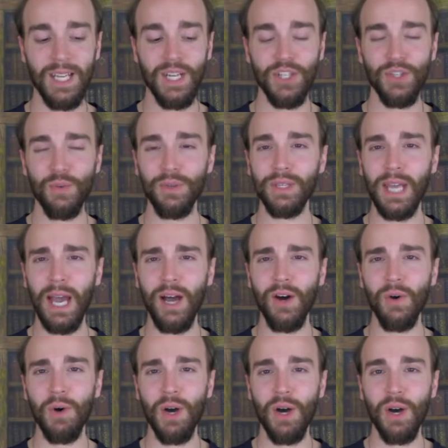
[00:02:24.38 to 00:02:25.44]
So with
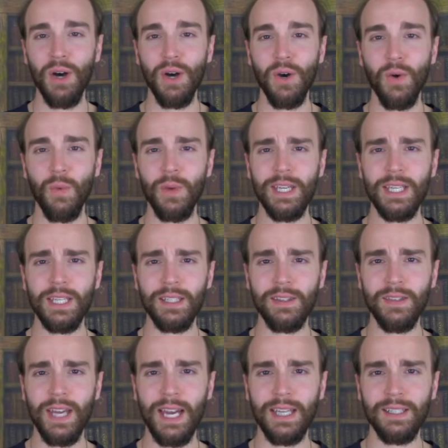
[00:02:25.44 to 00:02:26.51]
cow, we get
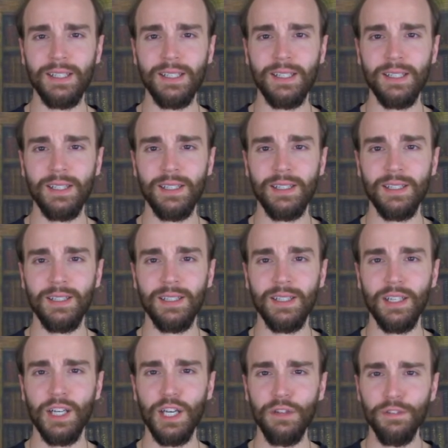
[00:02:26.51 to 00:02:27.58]
that
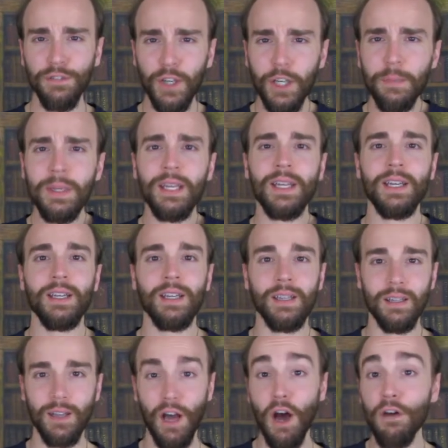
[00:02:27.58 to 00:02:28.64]
confirming,
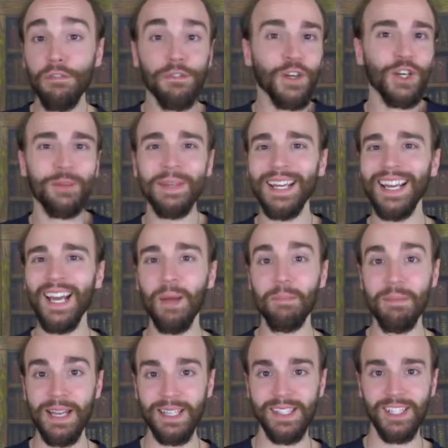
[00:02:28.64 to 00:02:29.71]
affirming
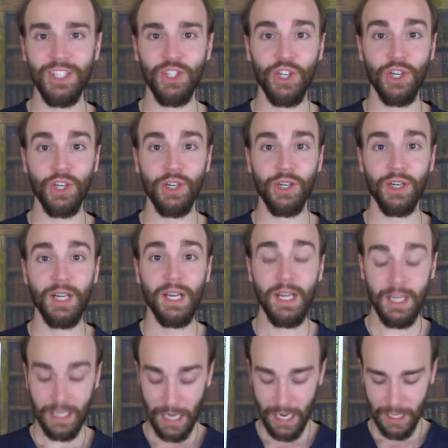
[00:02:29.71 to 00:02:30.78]
message here,
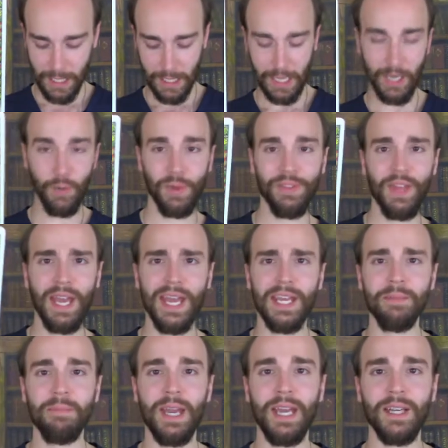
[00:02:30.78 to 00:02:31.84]
kind of like with the
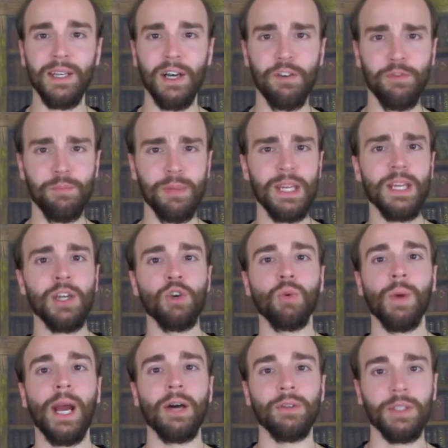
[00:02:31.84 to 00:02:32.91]
Hanged Man, of being
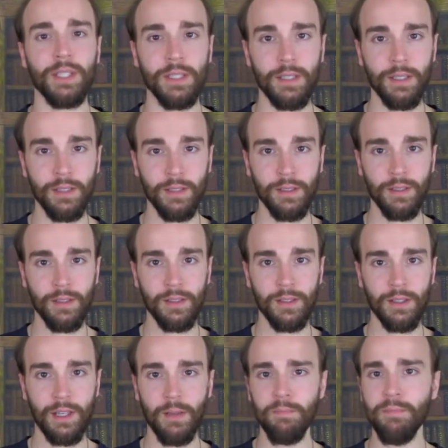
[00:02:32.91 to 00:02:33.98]
grounded
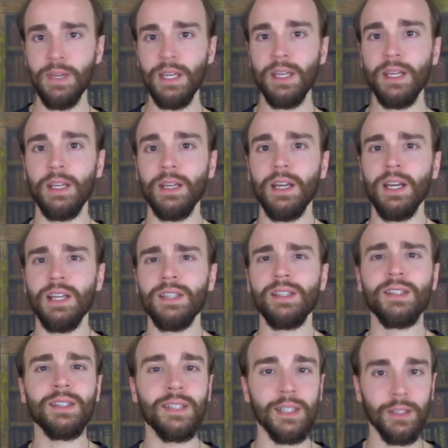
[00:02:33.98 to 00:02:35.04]
and being
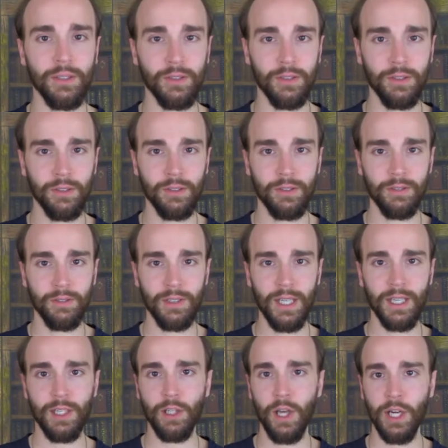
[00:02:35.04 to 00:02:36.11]
still
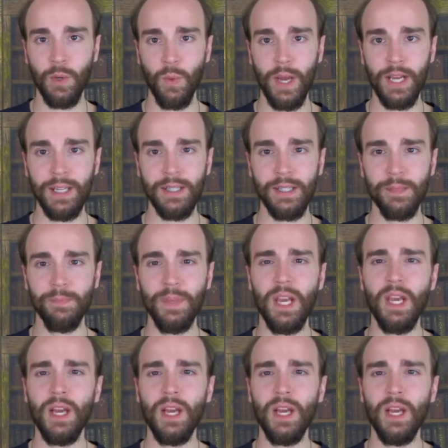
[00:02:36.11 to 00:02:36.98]
in a lot of ways.